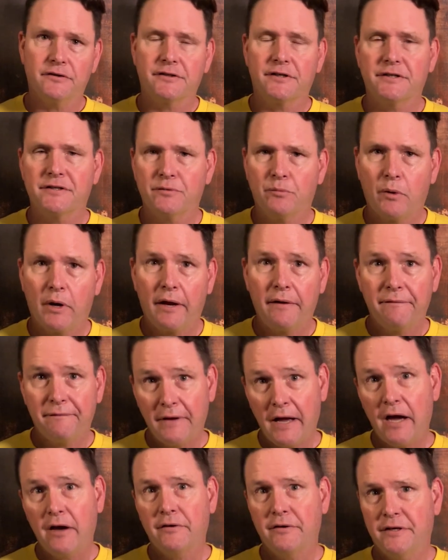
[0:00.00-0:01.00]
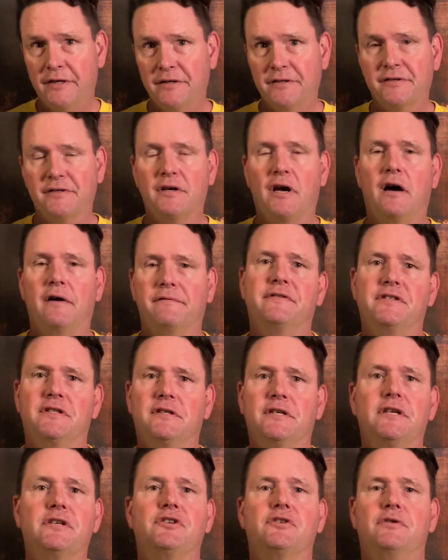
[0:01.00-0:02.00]
because what I found is soft
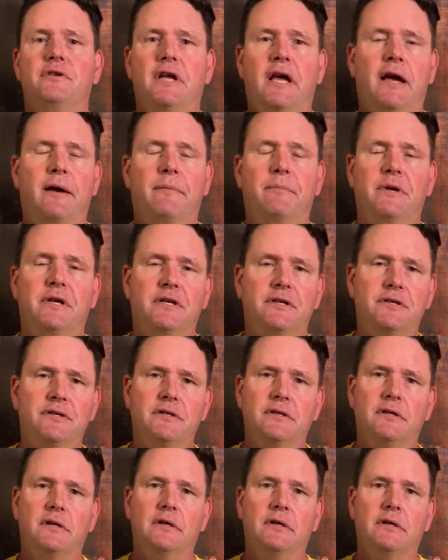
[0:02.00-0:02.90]
tissue damage